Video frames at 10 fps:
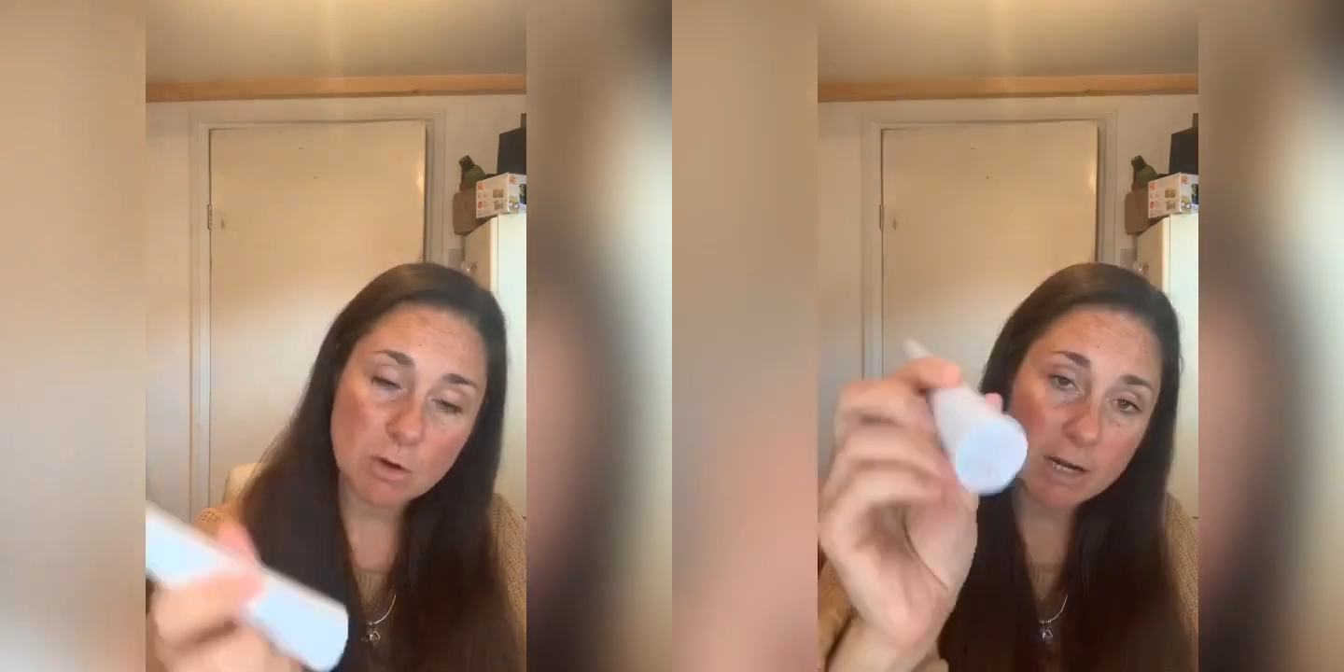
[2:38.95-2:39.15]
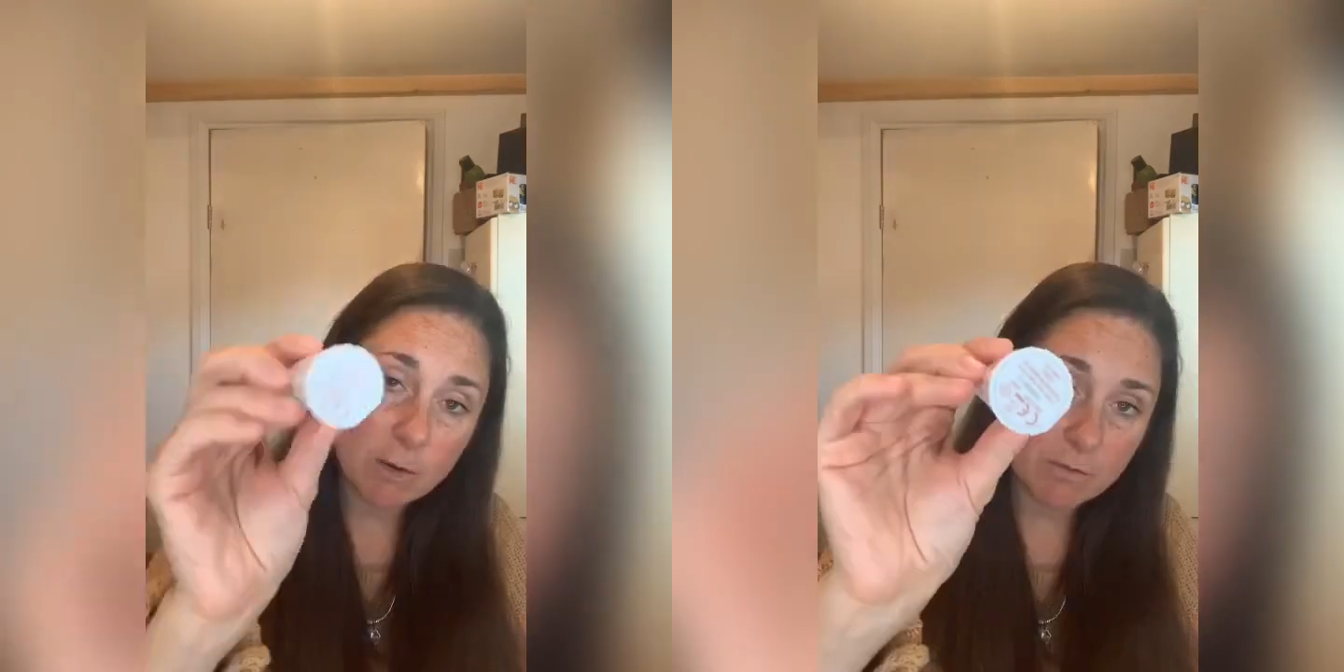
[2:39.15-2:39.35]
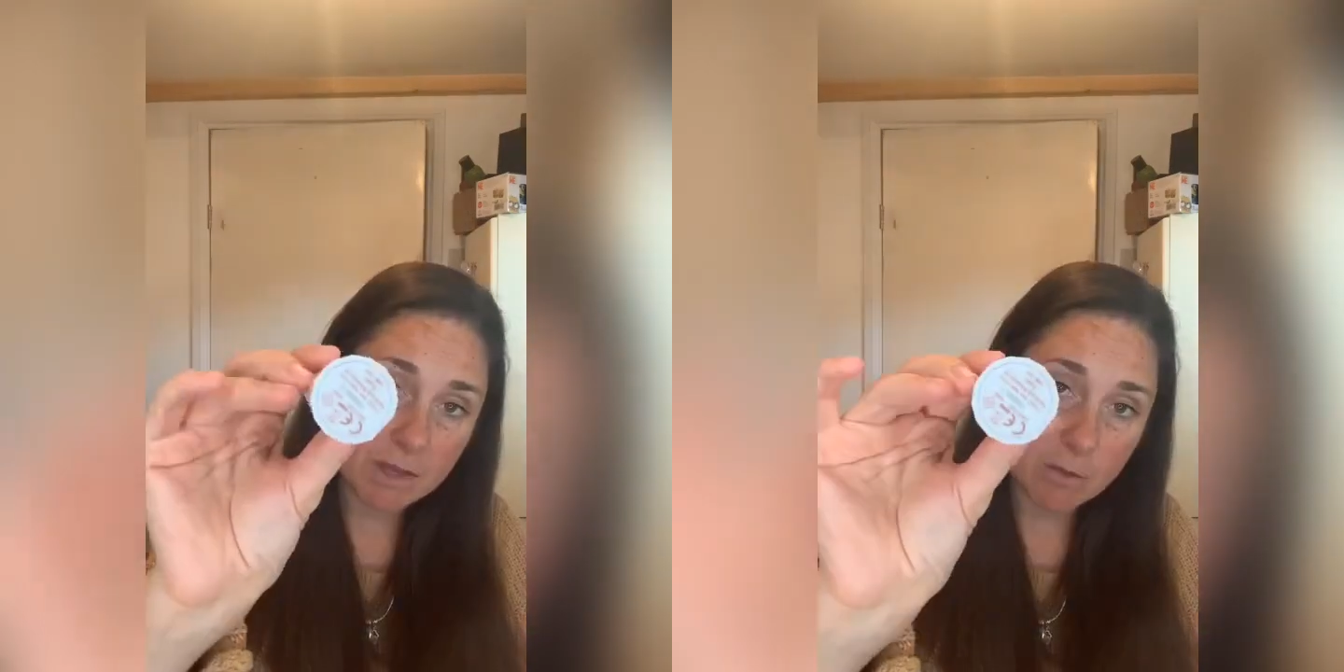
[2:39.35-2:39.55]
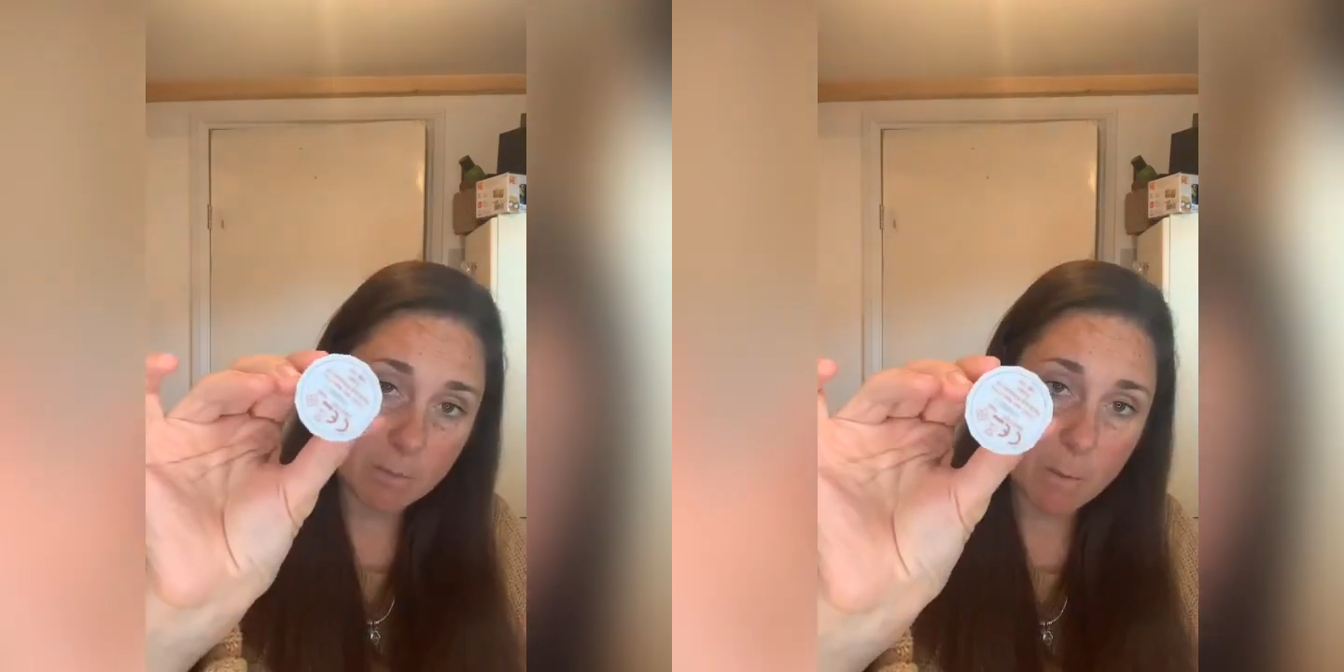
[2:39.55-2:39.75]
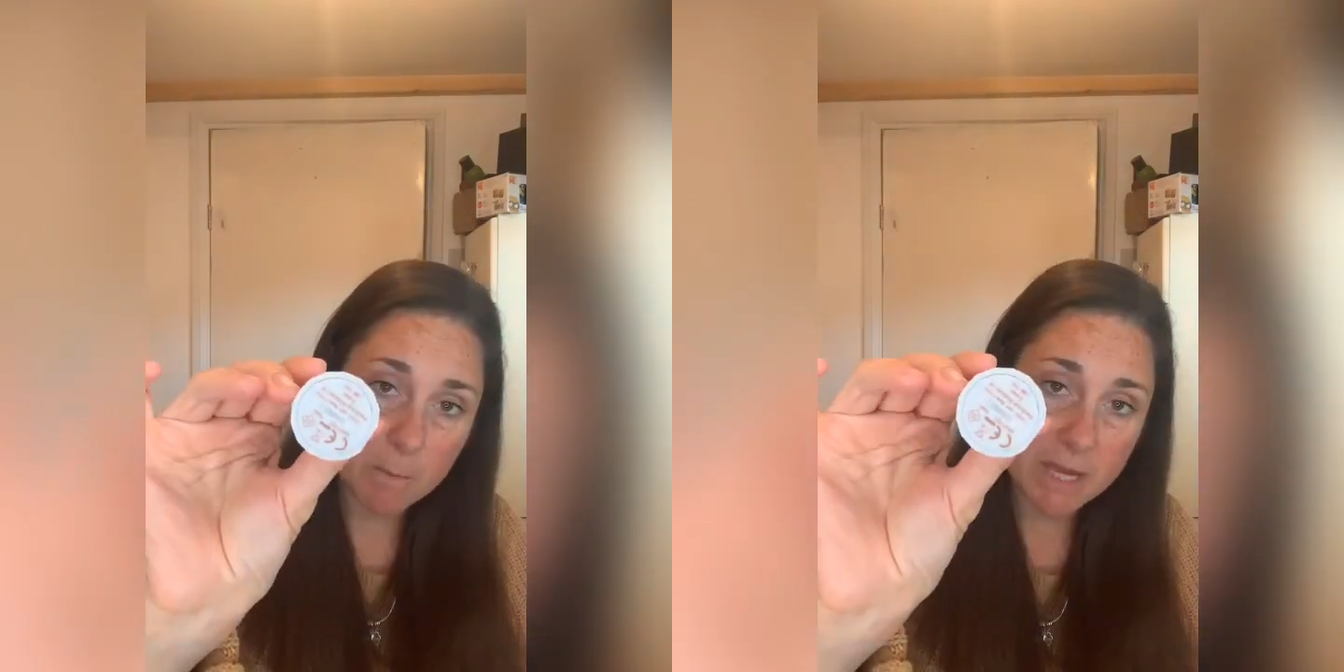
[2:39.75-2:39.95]
a little thing at the
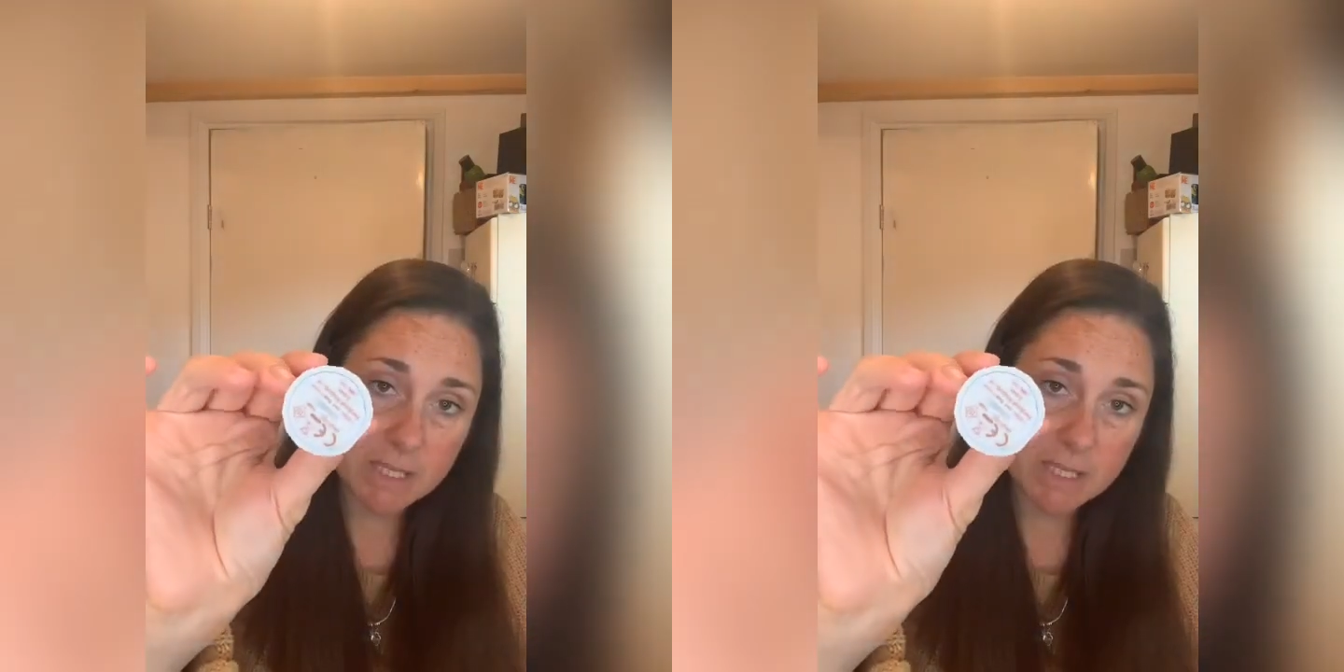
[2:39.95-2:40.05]
bottom here